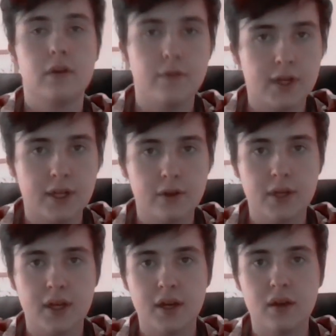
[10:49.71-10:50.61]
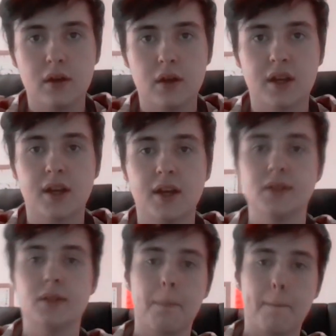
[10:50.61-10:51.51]
Really not that hard. Okay,
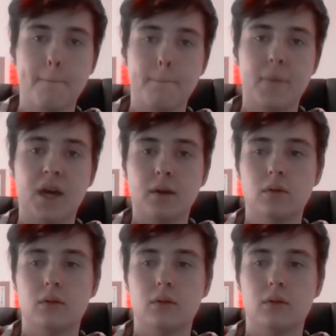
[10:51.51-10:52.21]
guys. Bye.